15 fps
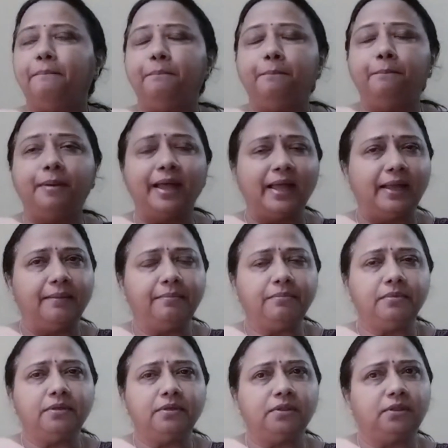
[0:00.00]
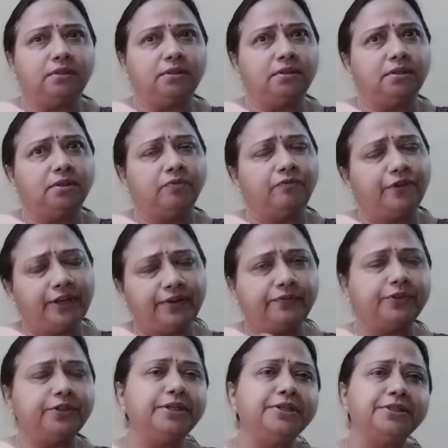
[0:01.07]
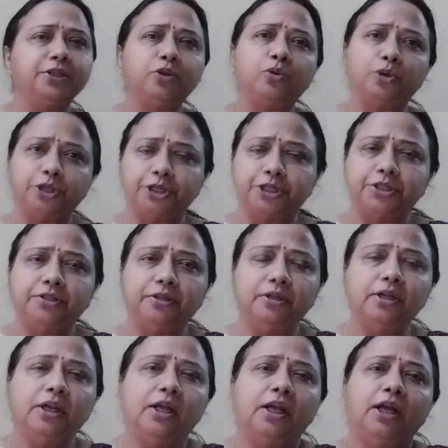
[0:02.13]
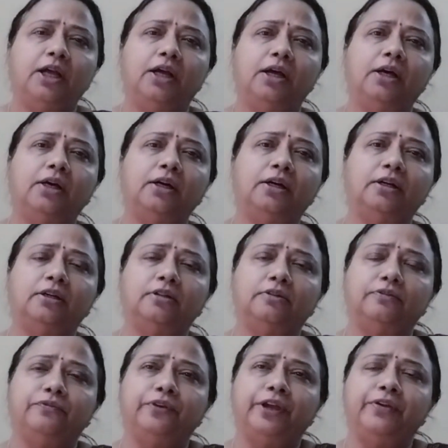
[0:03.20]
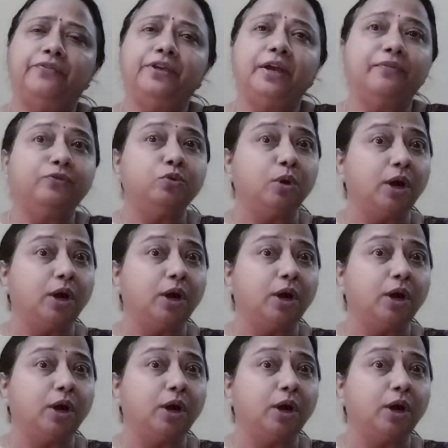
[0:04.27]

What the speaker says: "Ma'am, whenever there's a question where we have to